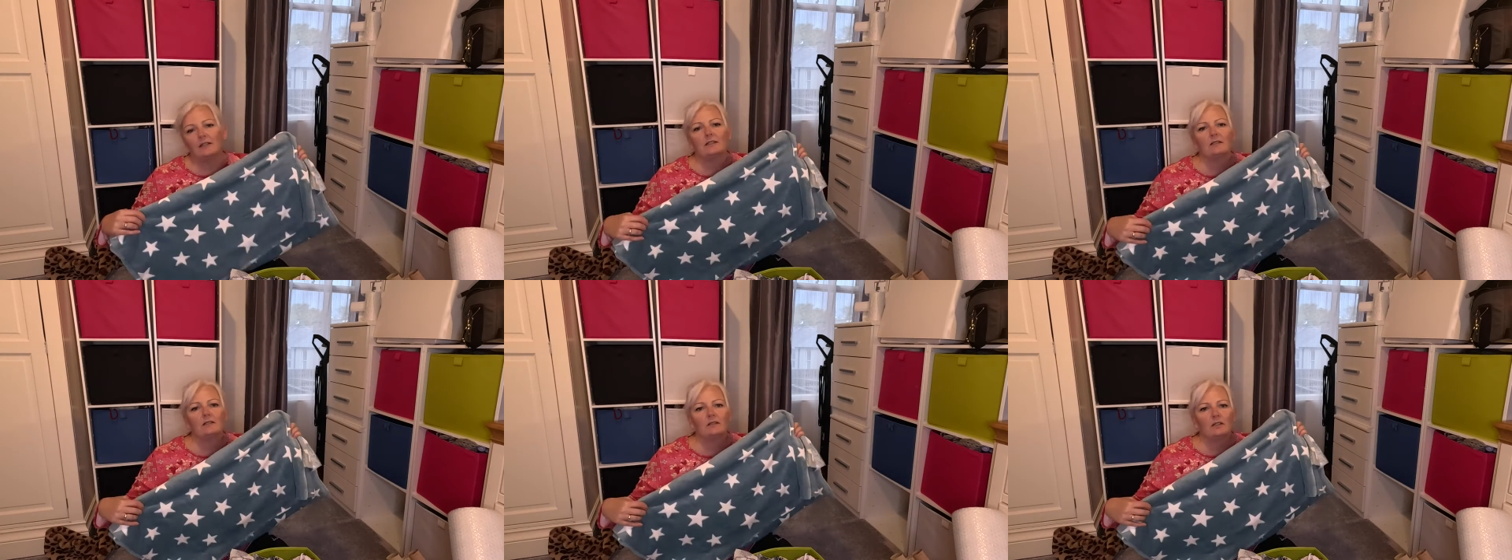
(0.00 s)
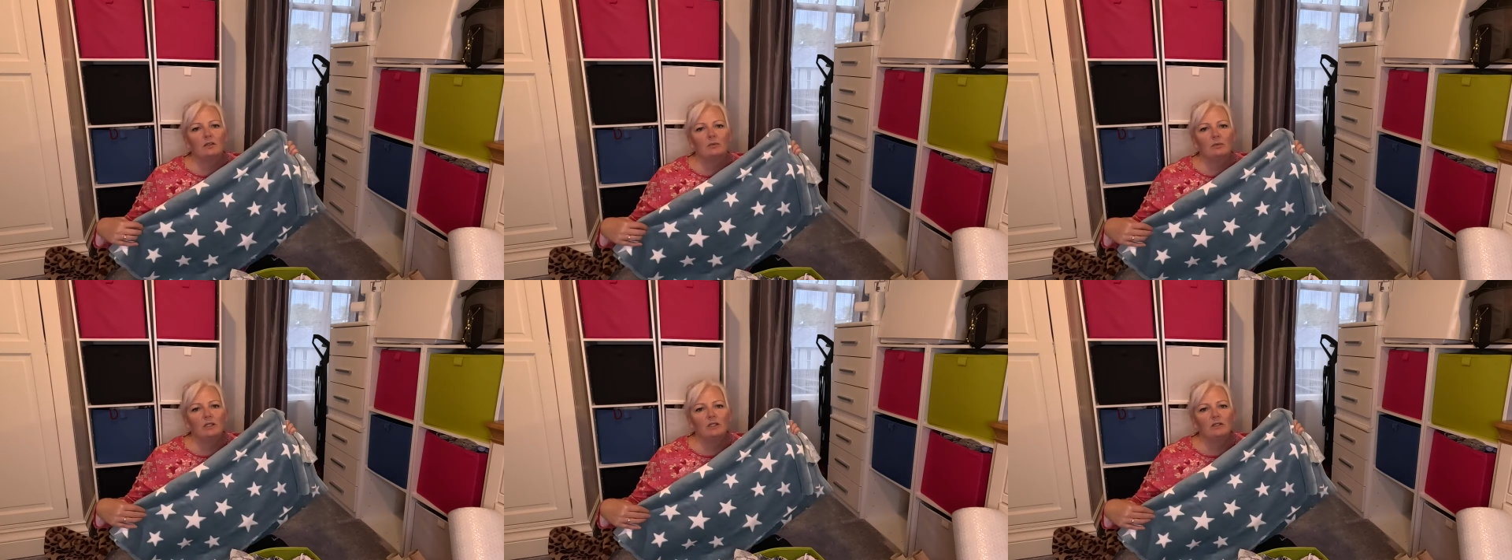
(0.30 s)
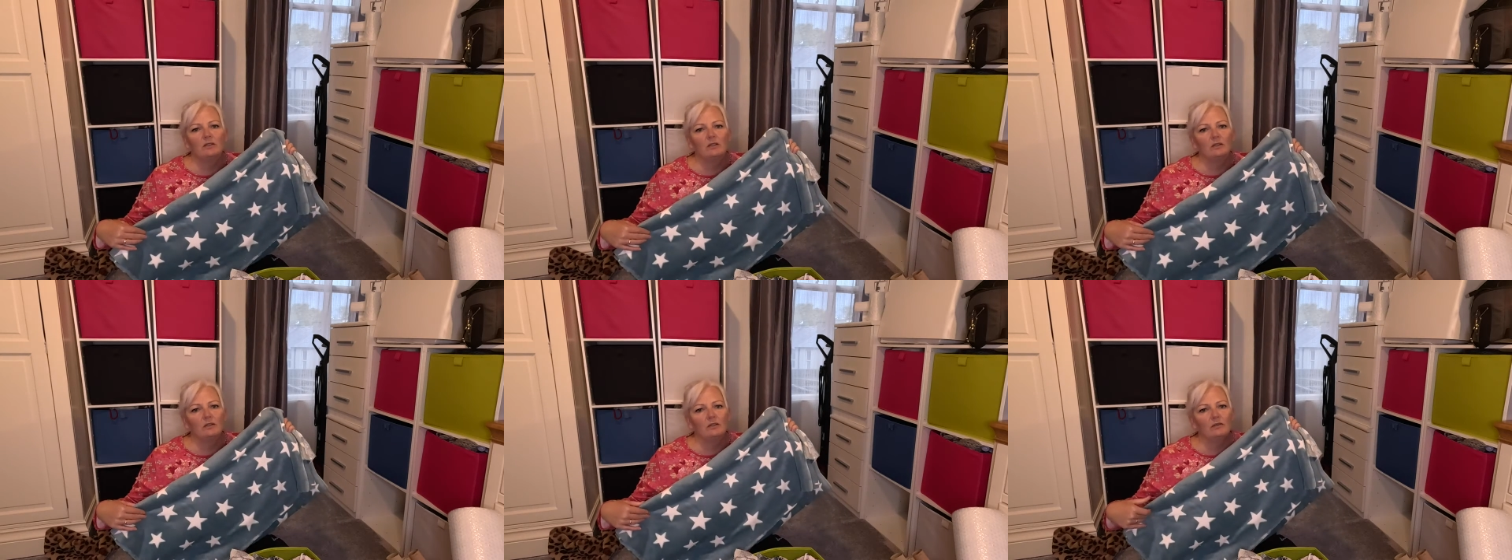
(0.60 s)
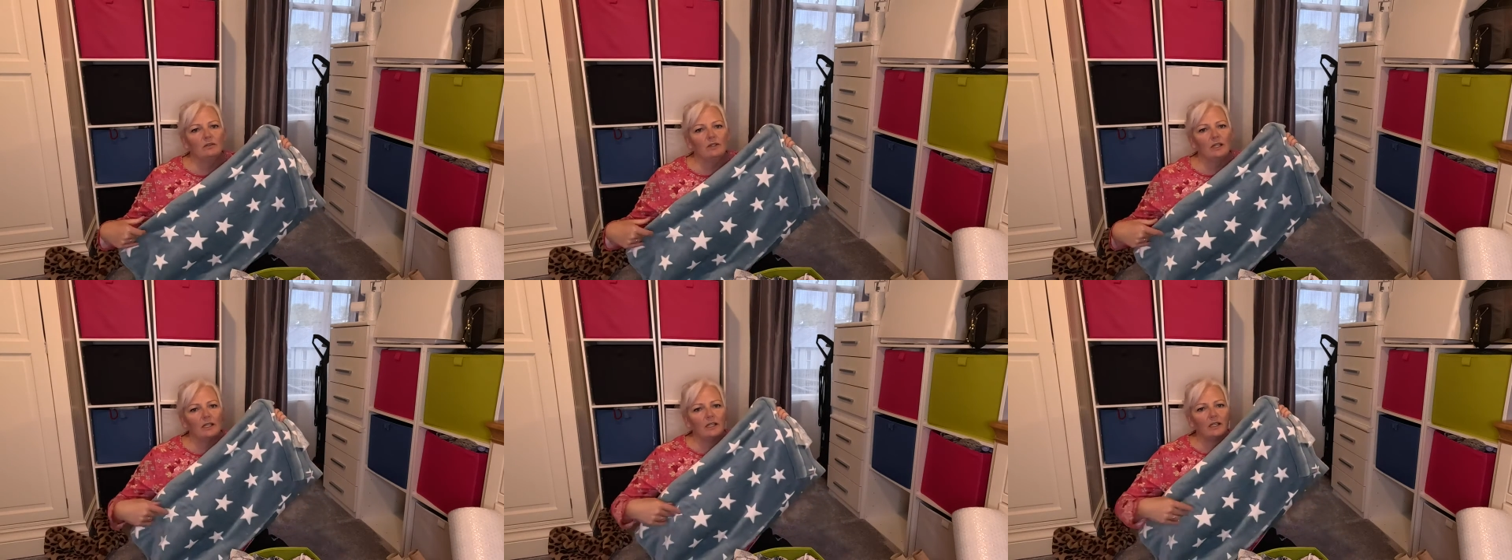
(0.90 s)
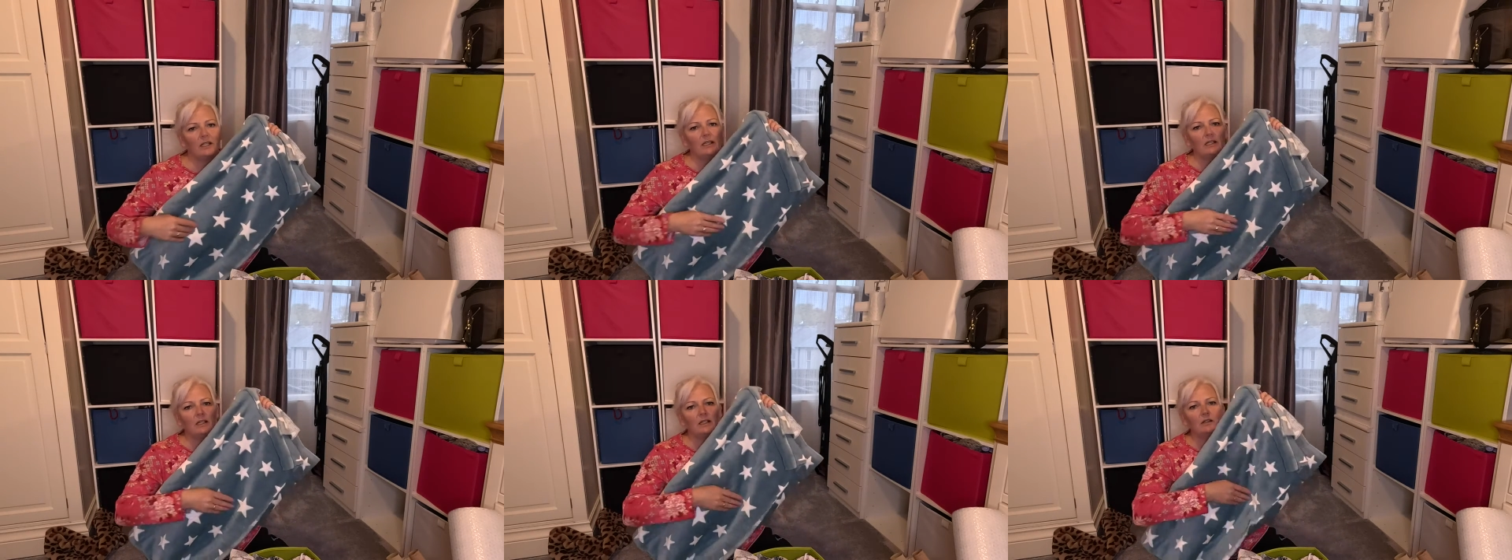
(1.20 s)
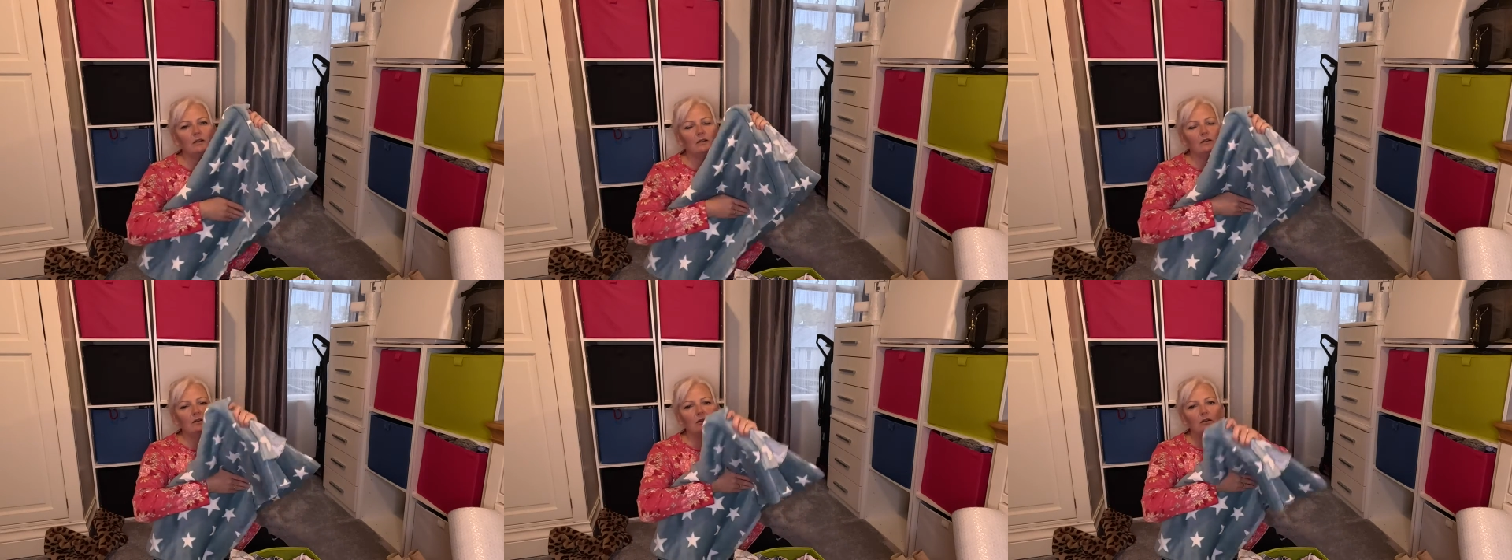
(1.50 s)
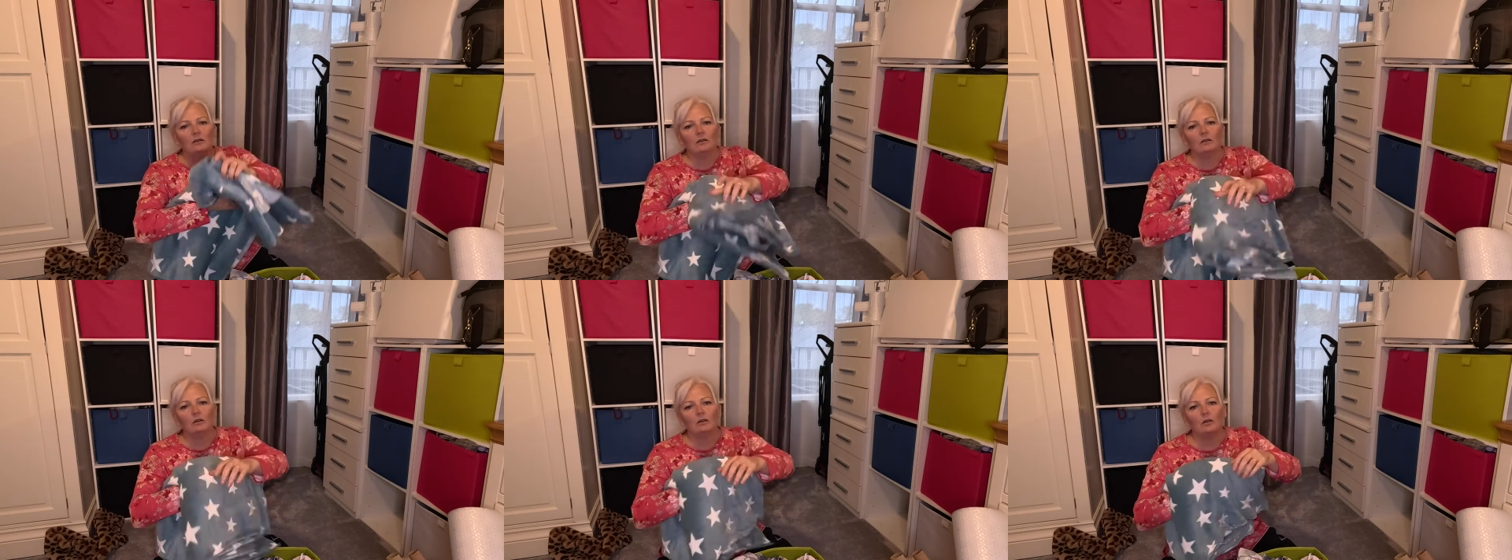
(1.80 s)
It's going to be sort of like a little
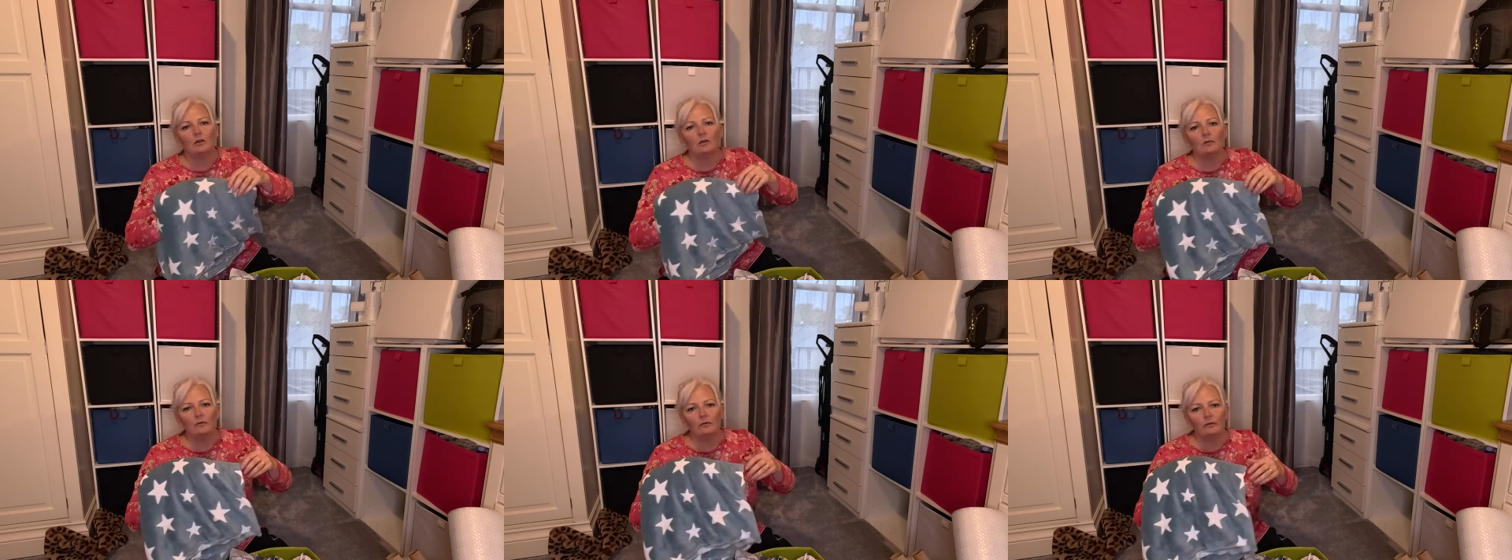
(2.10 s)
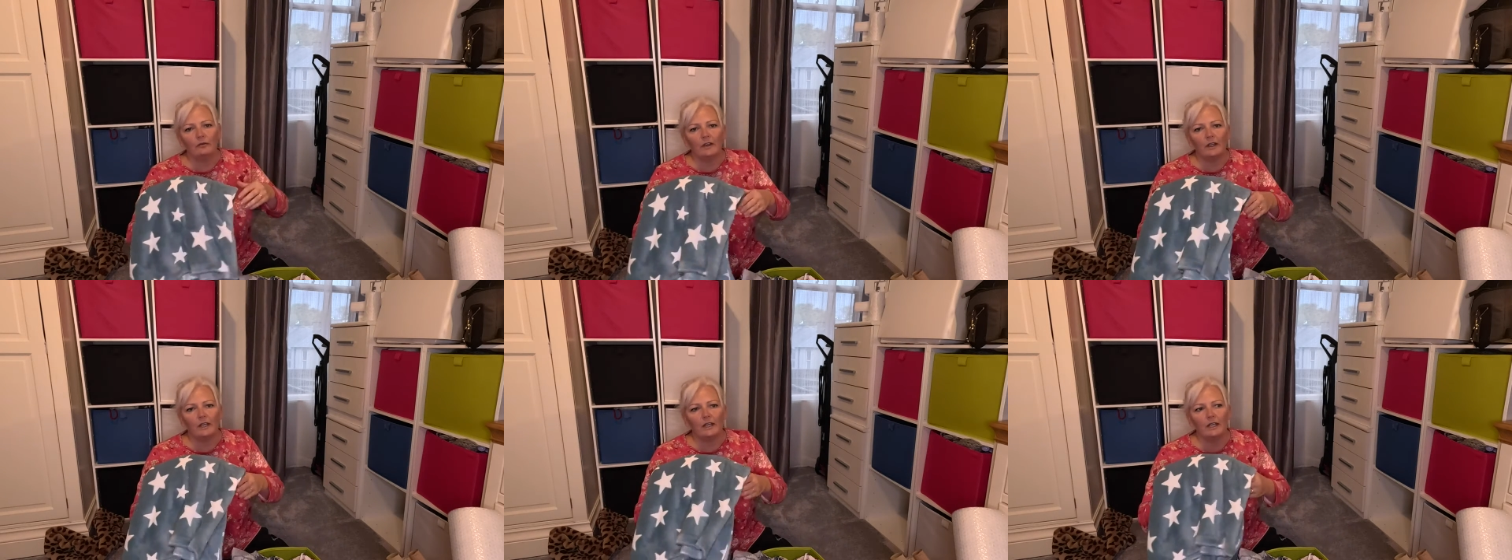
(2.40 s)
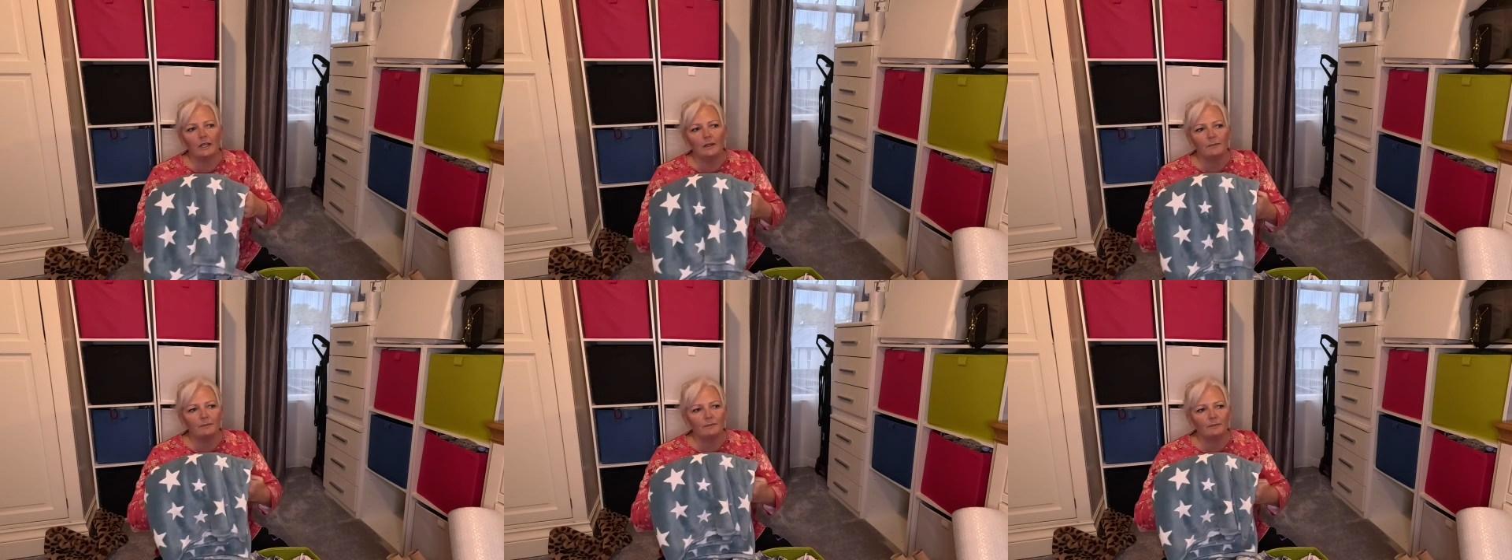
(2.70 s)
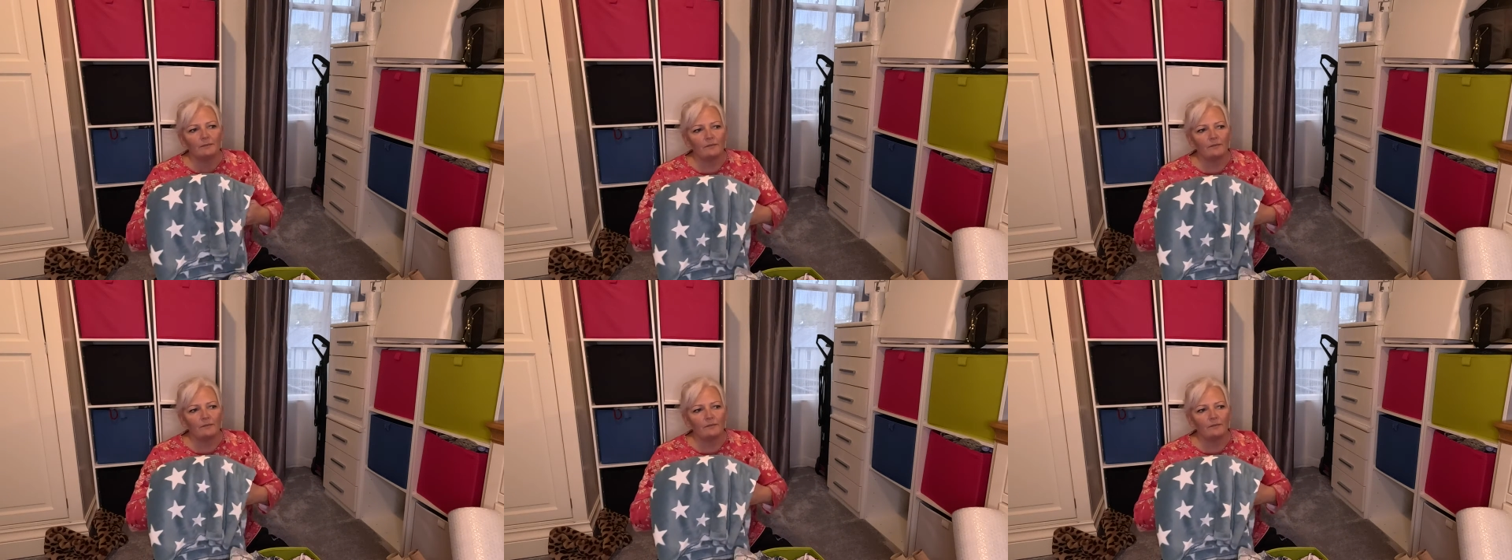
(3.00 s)
comfy